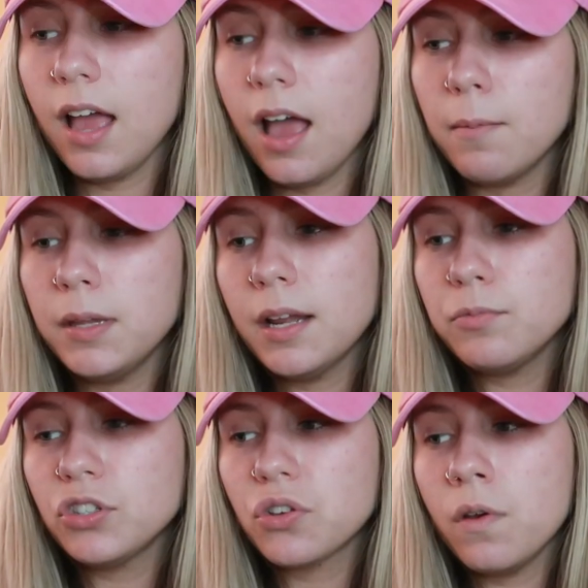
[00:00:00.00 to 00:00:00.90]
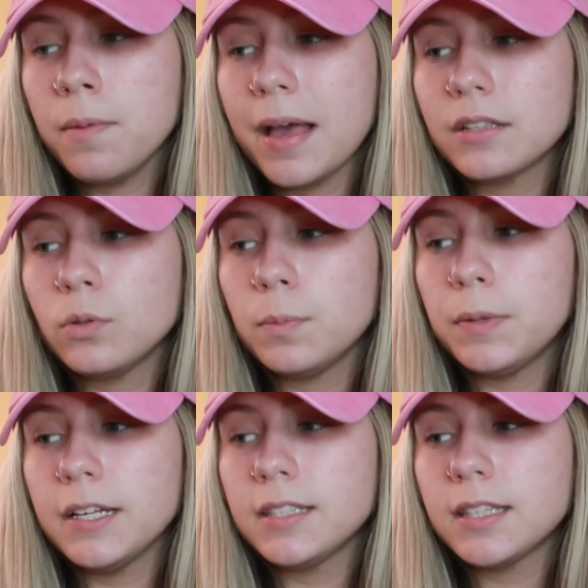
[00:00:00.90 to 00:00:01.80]
I mean, I'm just going back to a
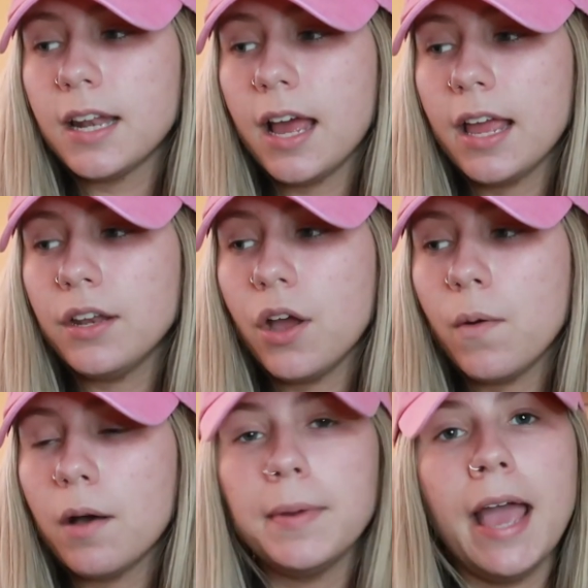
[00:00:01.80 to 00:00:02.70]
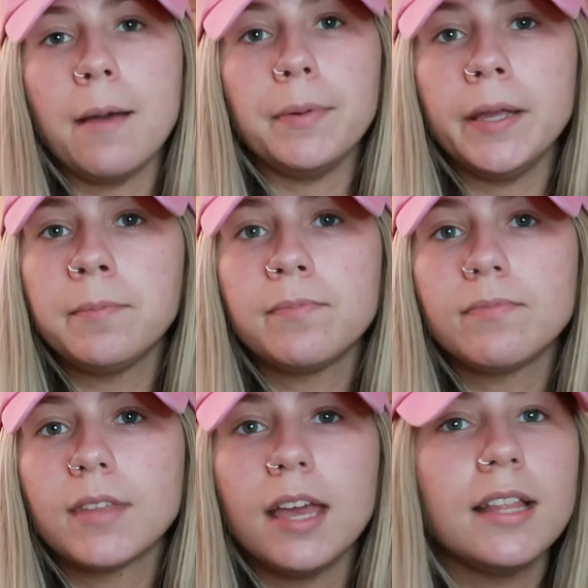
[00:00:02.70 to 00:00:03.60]
place that I know I'll be happy.
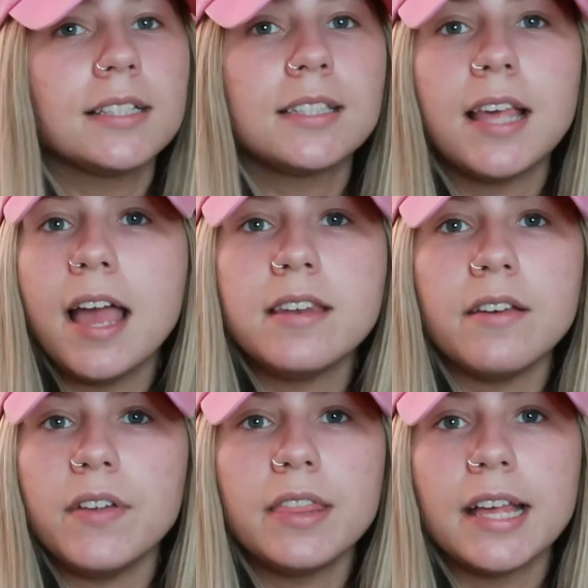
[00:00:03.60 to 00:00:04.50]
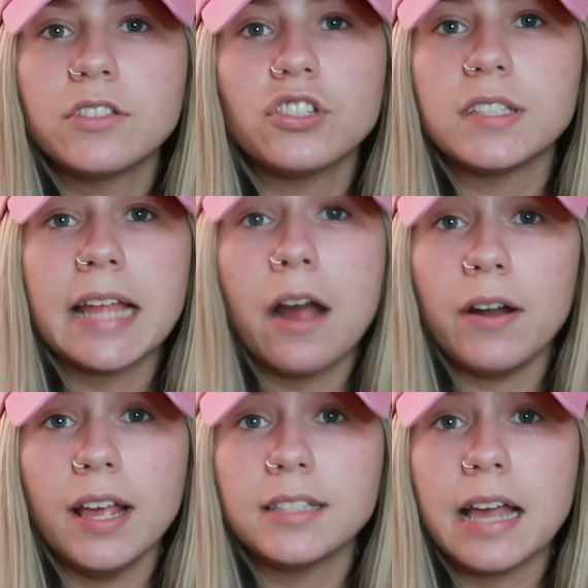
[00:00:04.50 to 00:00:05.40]
And that's the end of it. That's just how
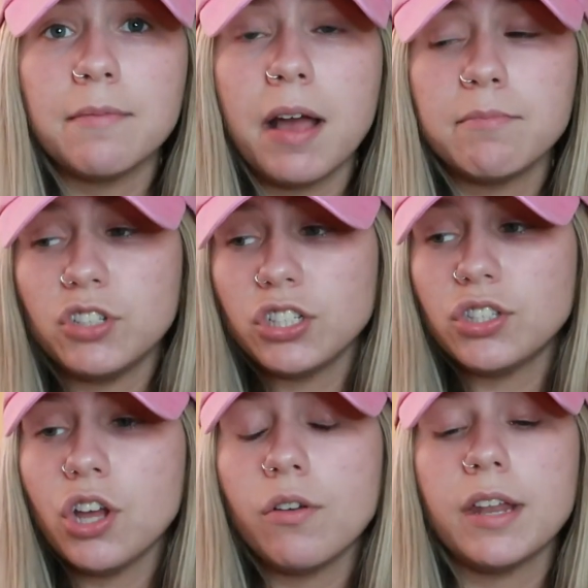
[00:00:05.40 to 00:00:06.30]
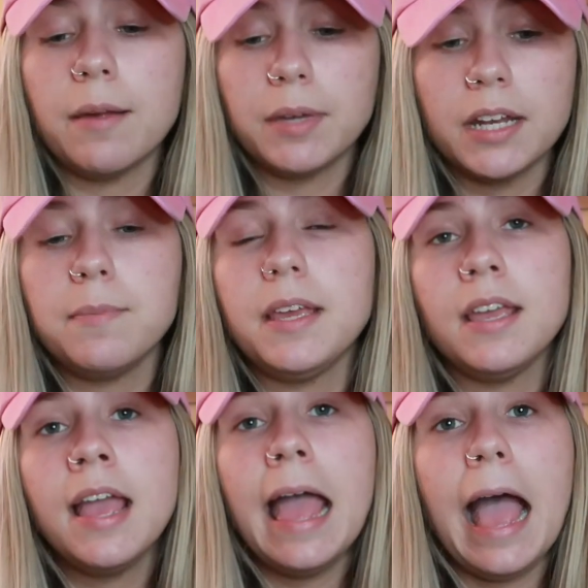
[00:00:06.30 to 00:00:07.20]
it is. I'm just know that I'm going to
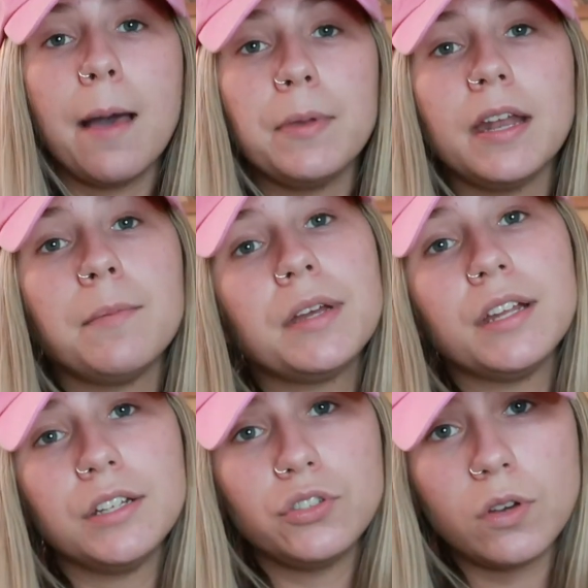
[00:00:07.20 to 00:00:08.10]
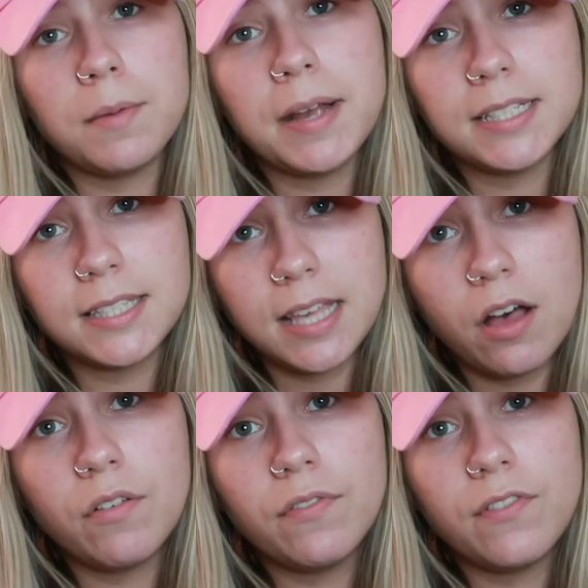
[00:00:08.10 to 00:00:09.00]
be happy and I'm going to enjoy
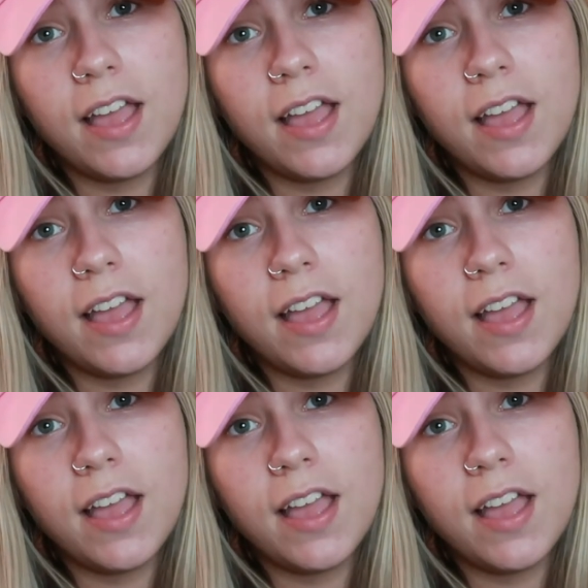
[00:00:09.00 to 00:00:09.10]
myself.